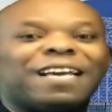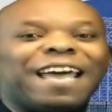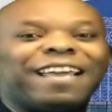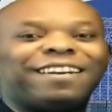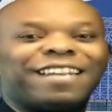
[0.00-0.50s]

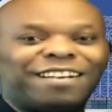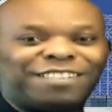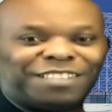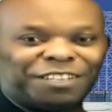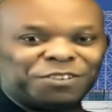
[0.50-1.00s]
And that
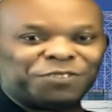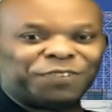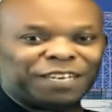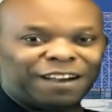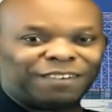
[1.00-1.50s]
is the news
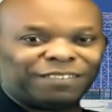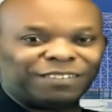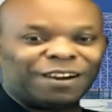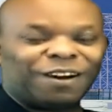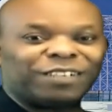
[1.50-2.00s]
for now.
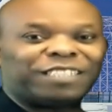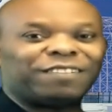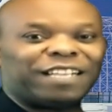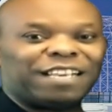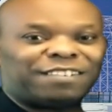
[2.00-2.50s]

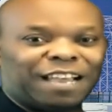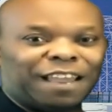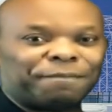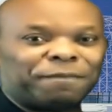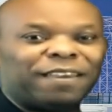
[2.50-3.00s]
Until next
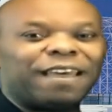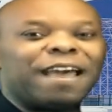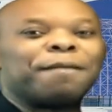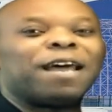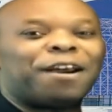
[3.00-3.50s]
time,
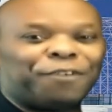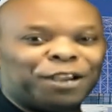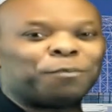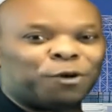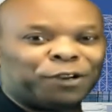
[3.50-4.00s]
I'm
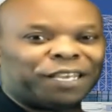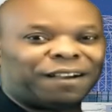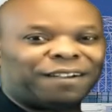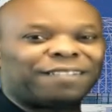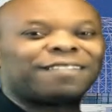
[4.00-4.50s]
Larry
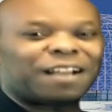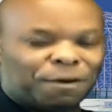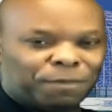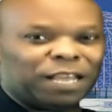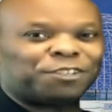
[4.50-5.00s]
Omodia.
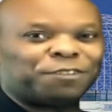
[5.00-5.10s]
God bless